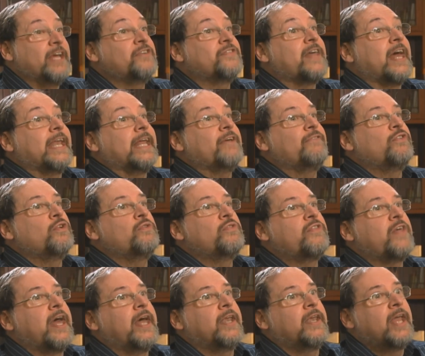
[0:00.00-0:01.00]
is that if you
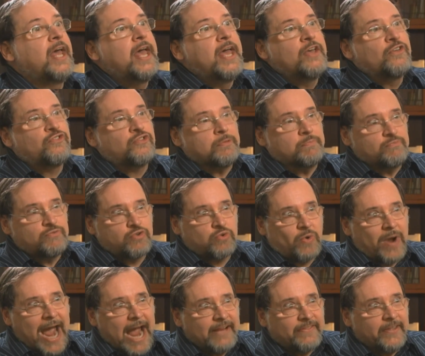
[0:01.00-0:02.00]
then
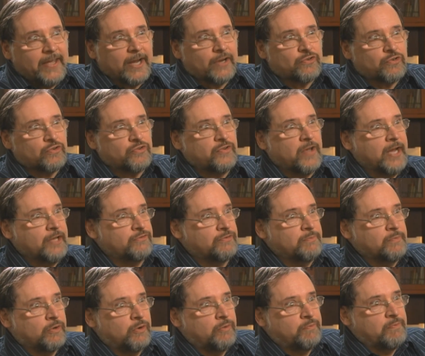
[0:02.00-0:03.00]
subtract the exercise
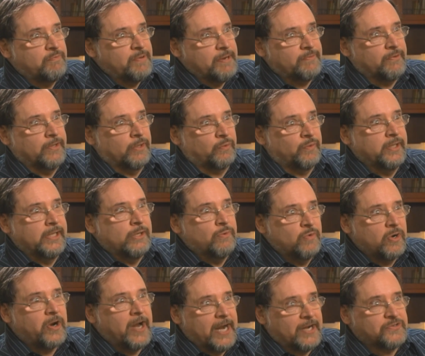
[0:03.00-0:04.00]
from a group of people that really were